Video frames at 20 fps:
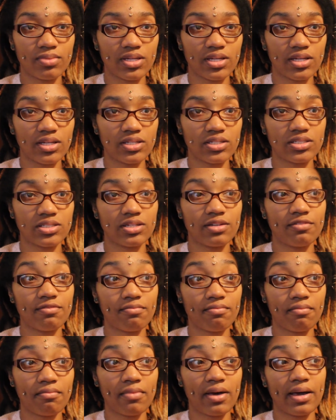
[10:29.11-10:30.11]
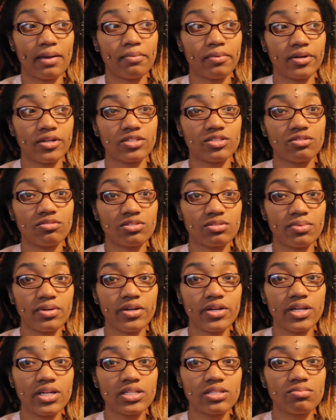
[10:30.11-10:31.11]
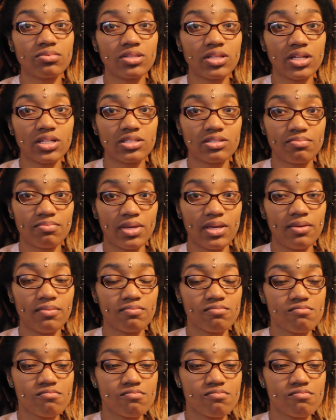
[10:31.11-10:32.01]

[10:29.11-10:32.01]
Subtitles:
because of my personal experience, but that's me.